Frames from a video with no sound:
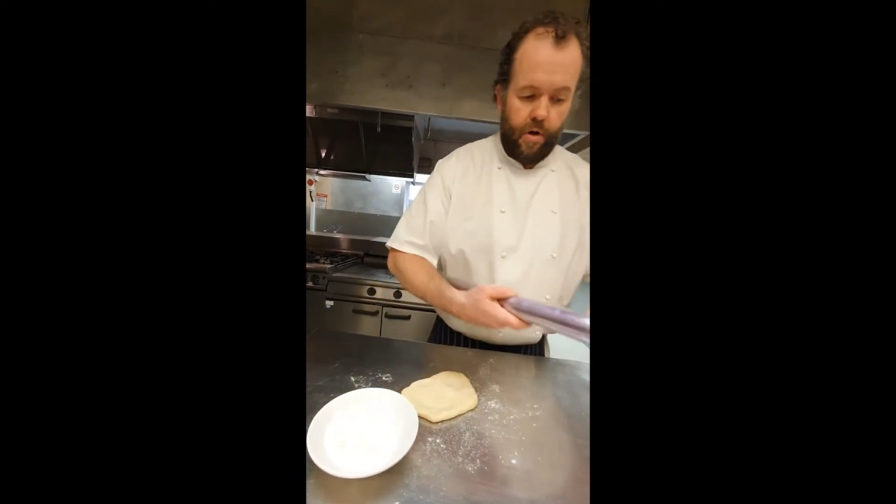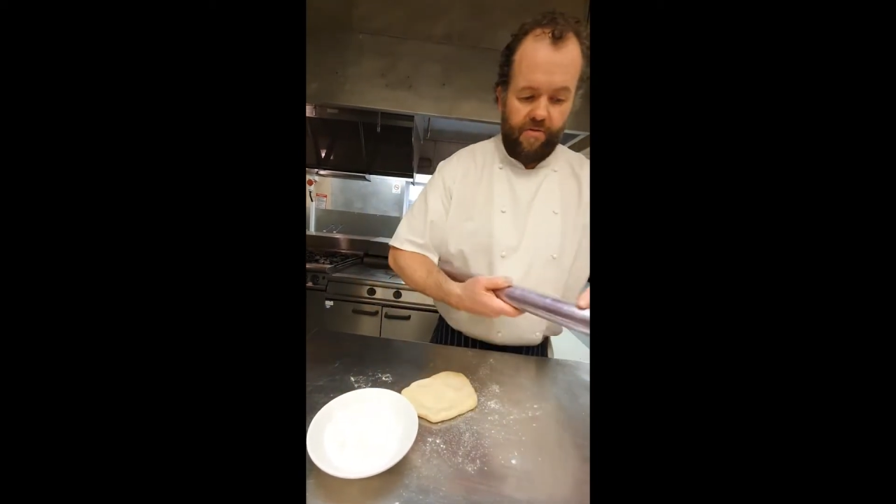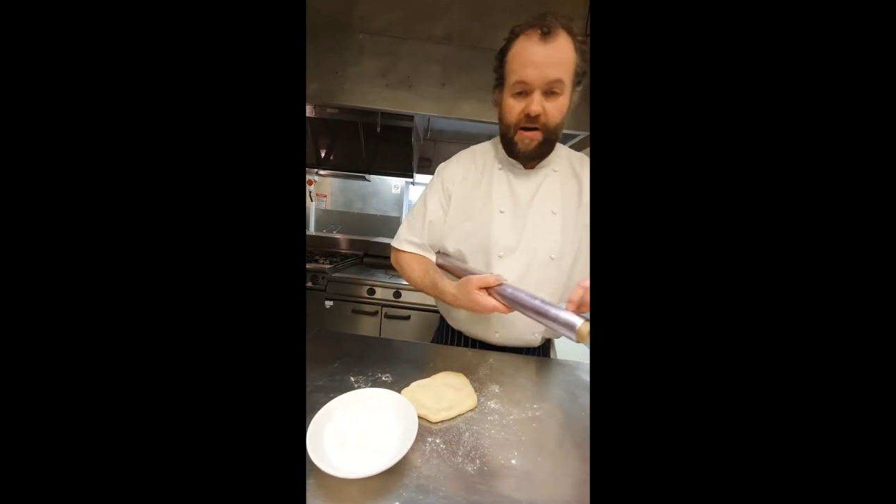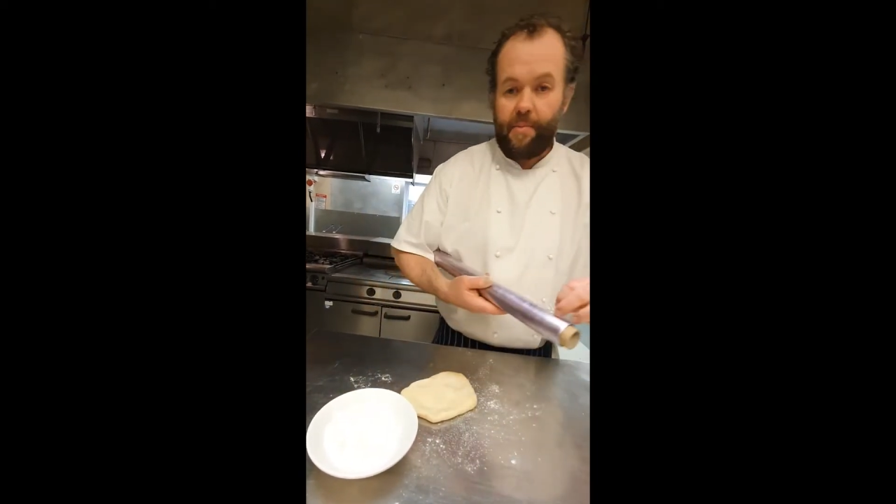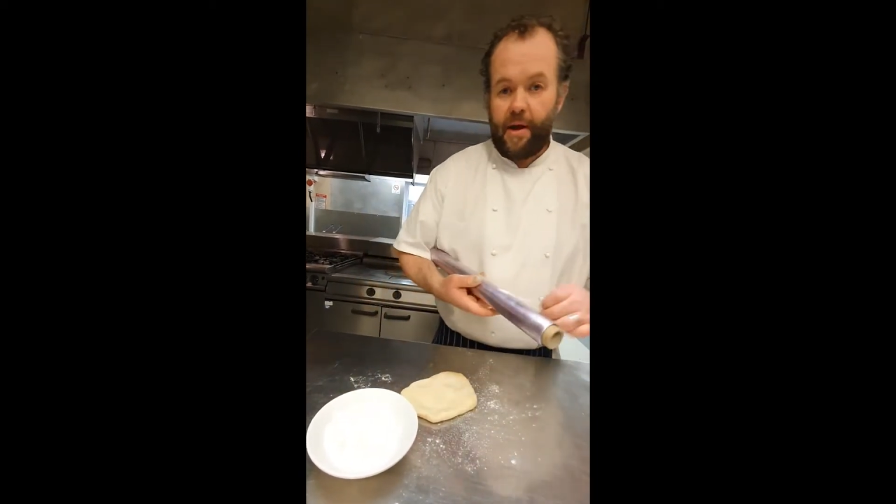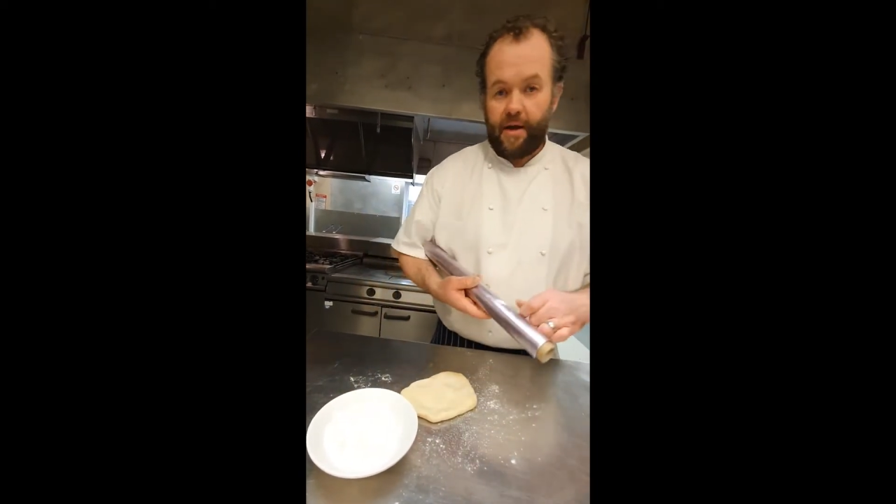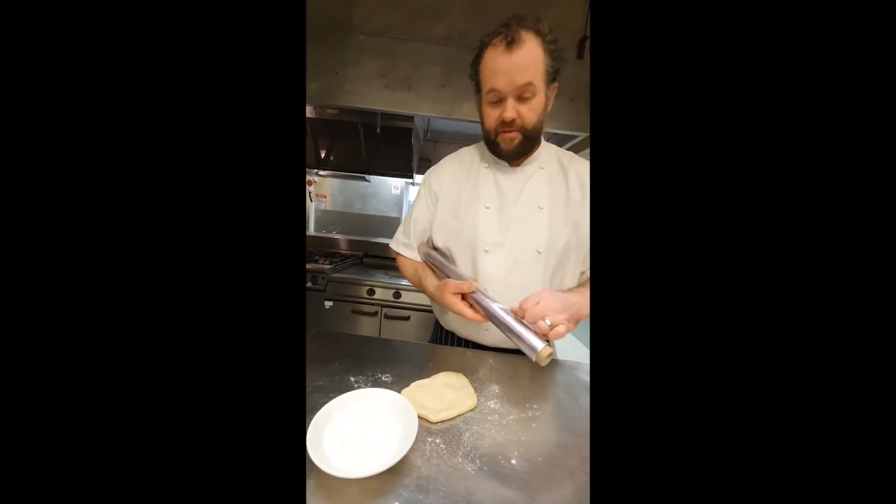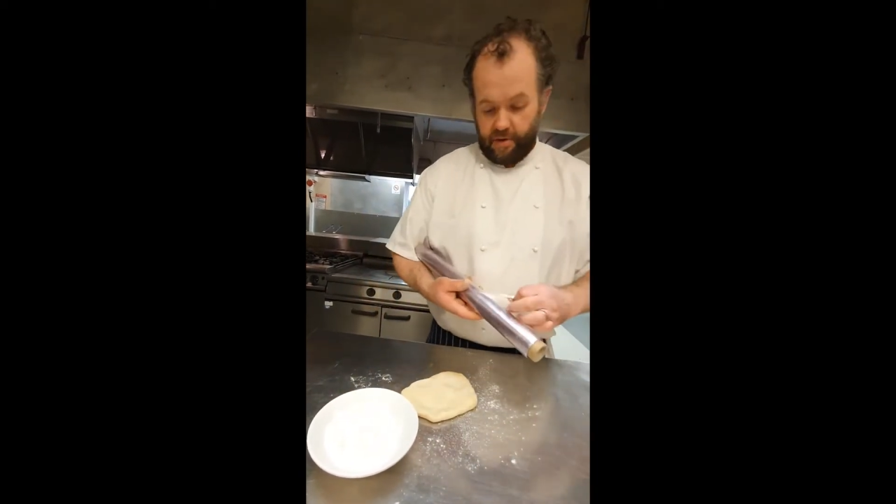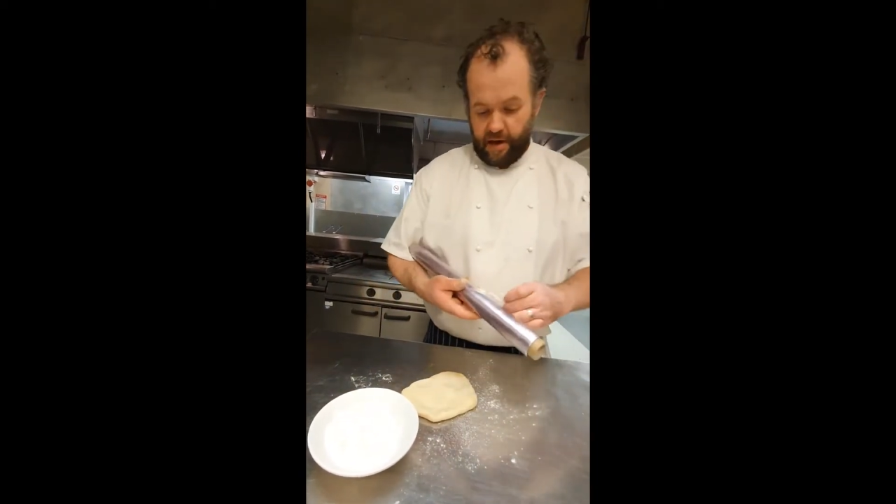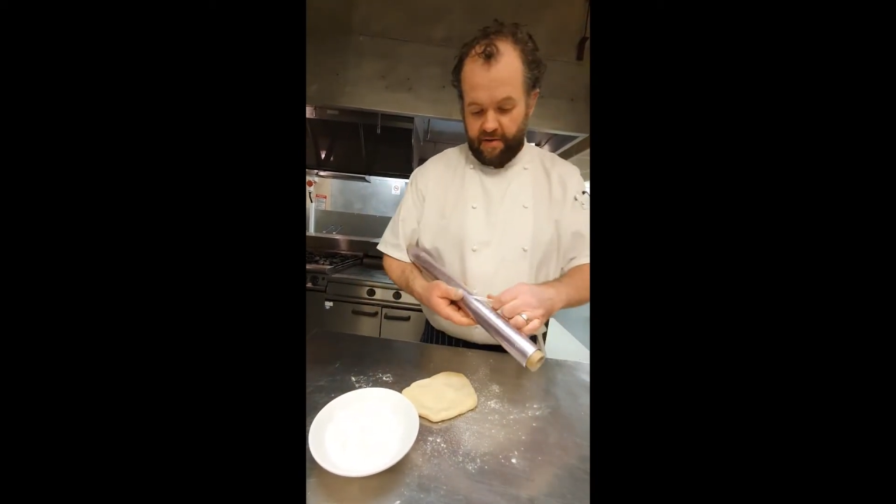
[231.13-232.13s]
to wrap it in some
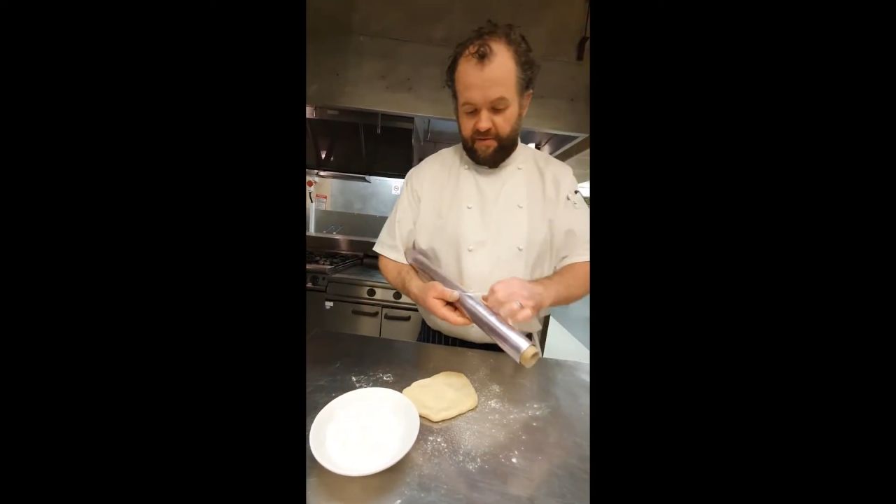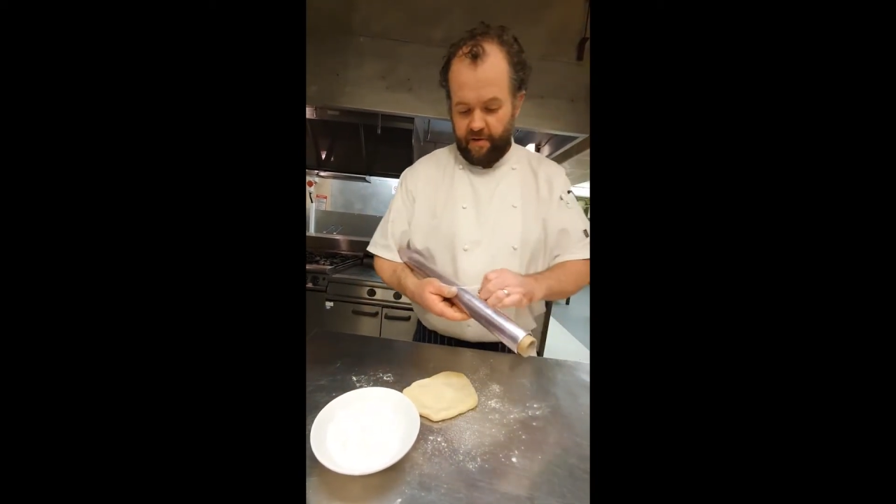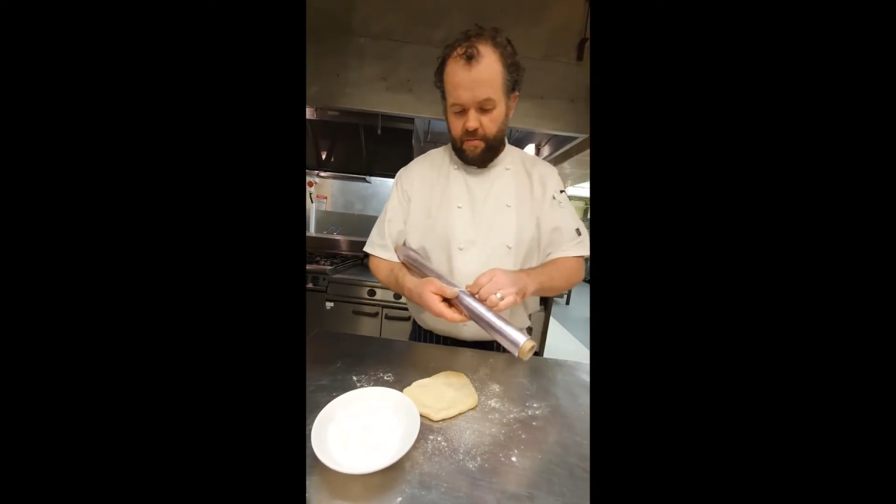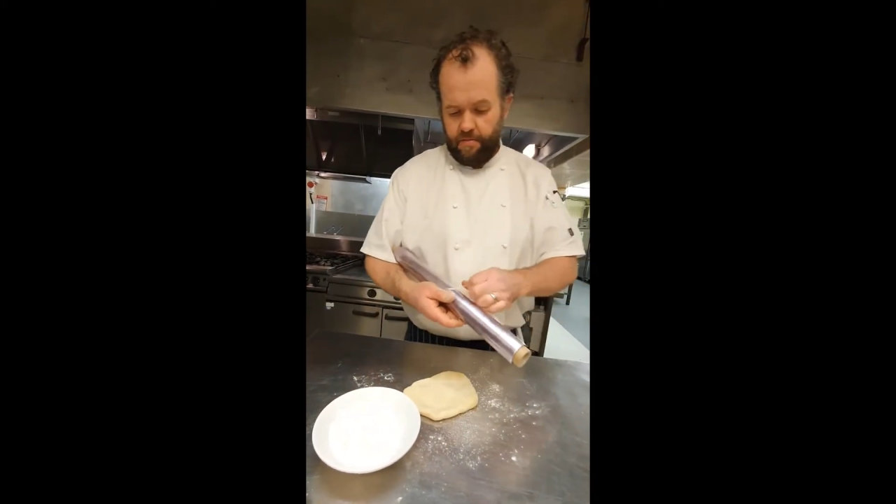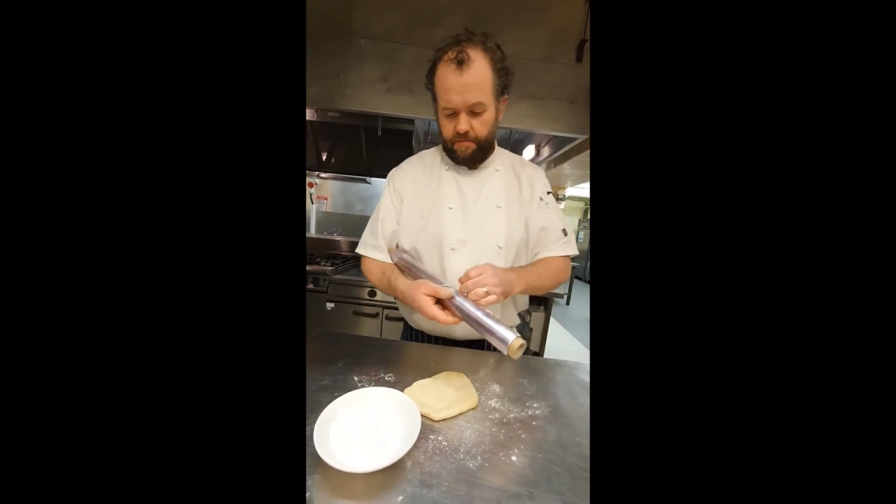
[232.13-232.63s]
cling film